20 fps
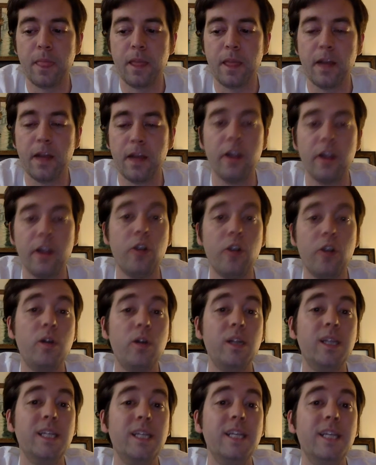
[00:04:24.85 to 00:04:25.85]
El Haro
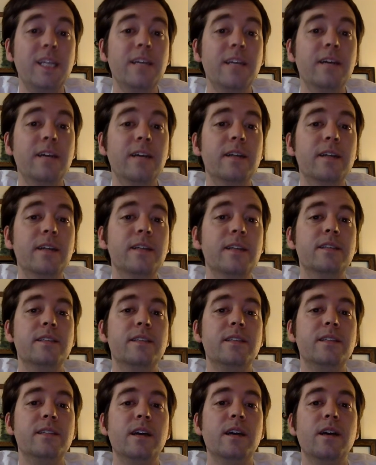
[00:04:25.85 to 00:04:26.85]
Aliyah
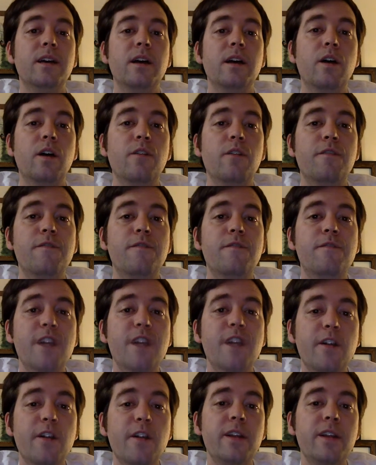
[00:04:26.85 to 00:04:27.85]
is a
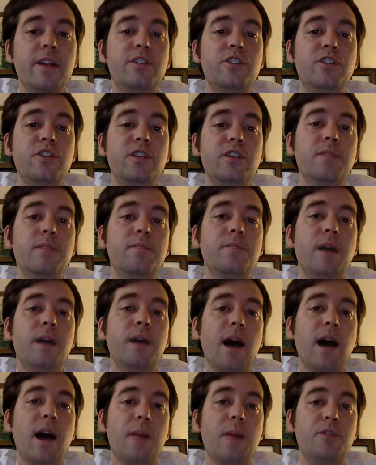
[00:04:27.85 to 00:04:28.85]
very cheap
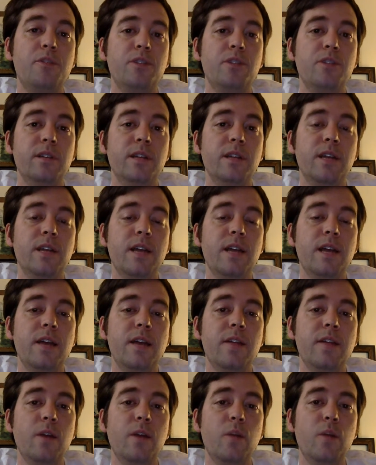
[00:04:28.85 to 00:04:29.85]
option
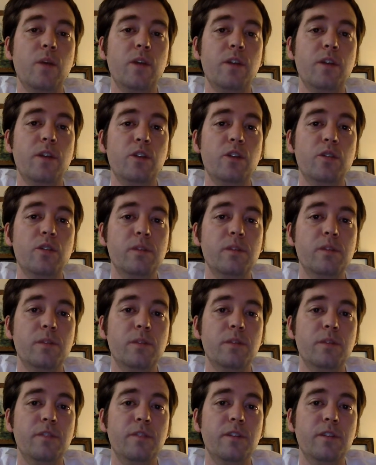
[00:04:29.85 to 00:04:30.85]
that we can use at
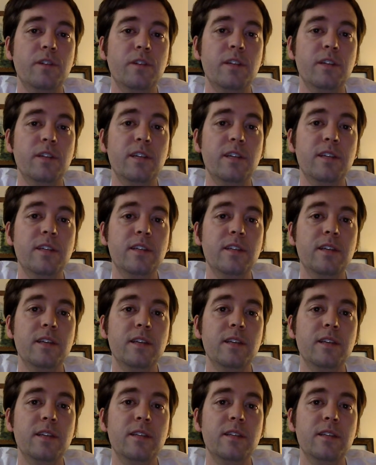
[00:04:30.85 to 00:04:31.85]
midfield. He
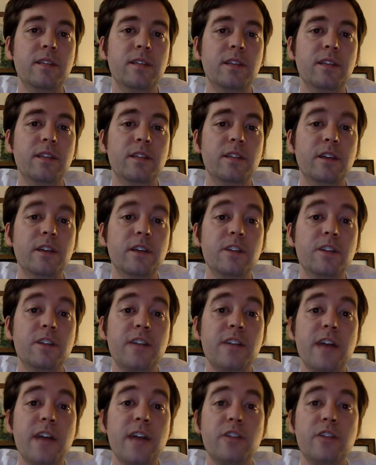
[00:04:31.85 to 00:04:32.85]
is the Dutch
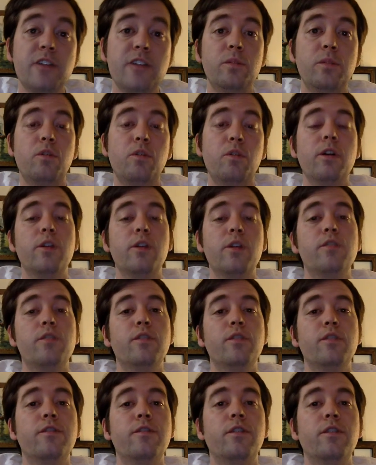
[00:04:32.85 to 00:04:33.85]
national brought
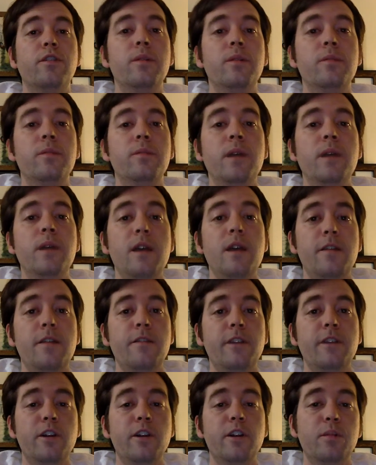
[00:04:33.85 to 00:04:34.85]
over from
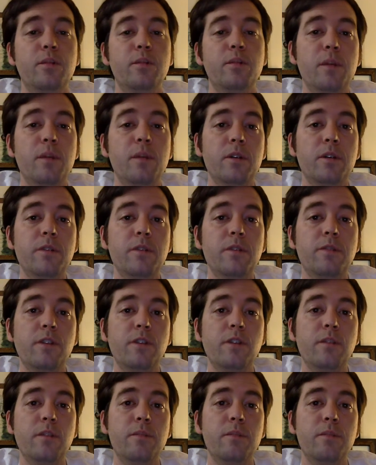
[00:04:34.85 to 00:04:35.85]
Werder Bremen
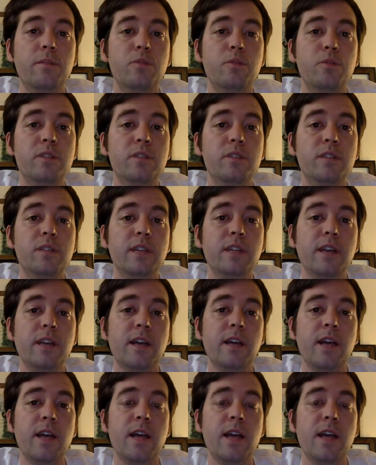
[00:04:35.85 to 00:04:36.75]
from Bundesliga.